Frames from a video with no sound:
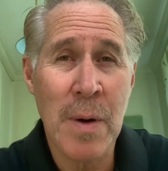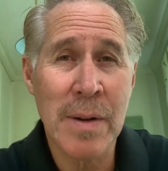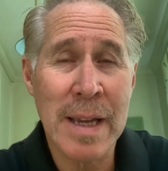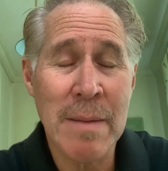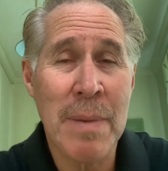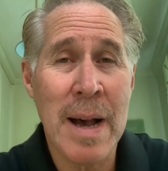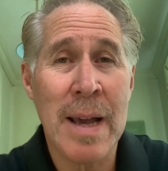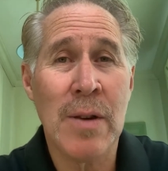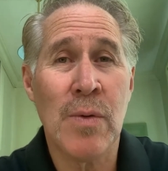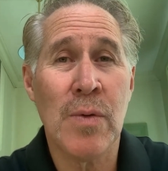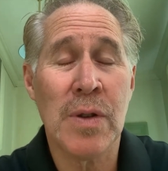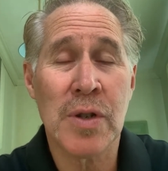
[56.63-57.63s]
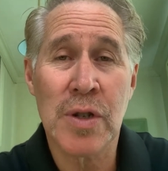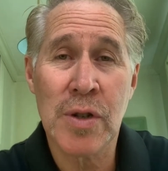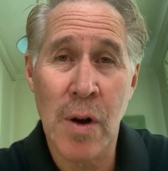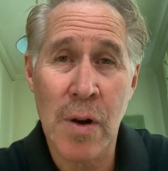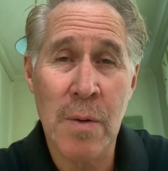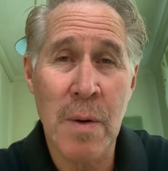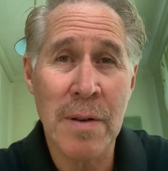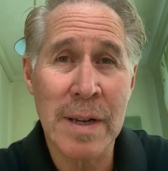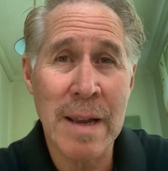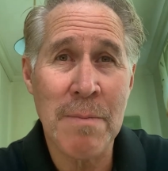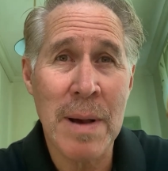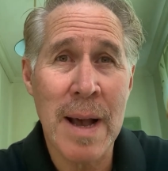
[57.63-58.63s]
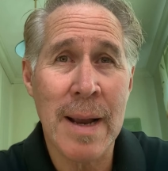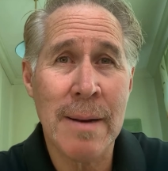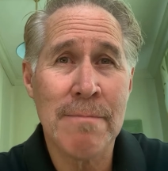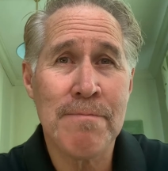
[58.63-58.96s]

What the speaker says: won't get paid, or the stock won't get paid,